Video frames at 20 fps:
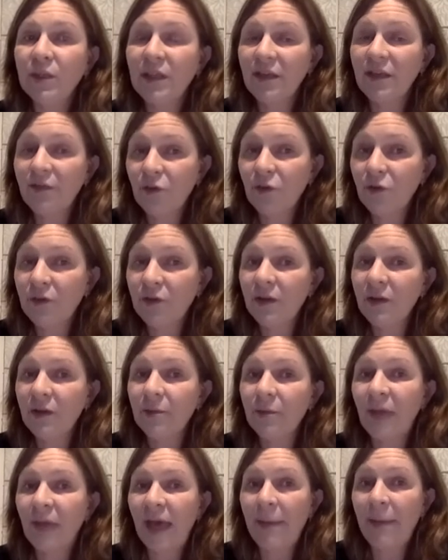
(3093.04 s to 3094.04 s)
give you the
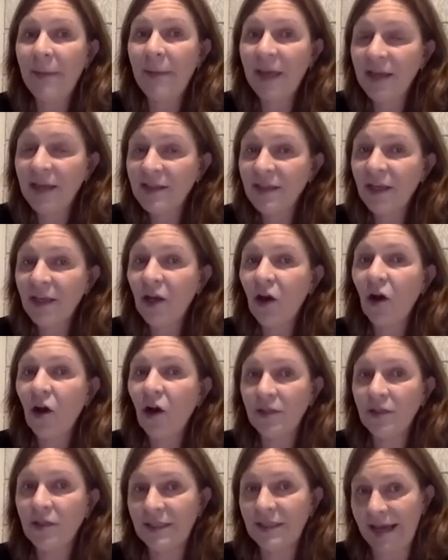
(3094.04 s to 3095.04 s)
amazing
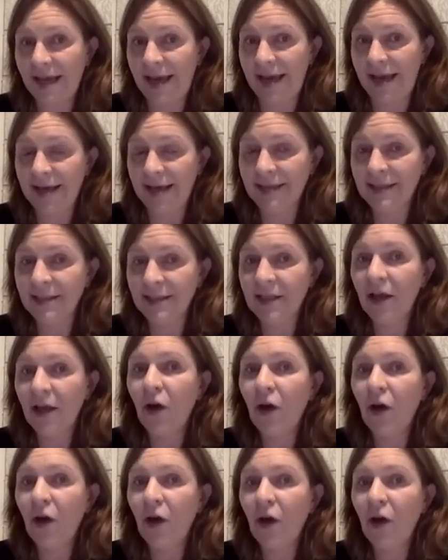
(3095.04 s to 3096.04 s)
context
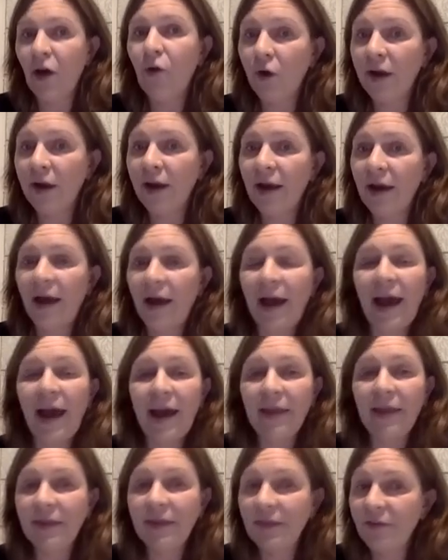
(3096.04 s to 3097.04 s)
for
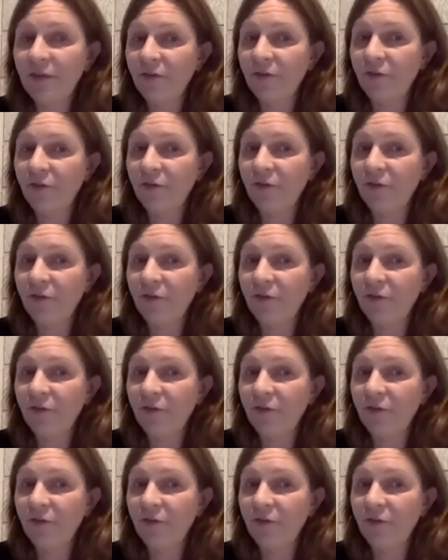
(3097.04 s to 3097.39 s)
either the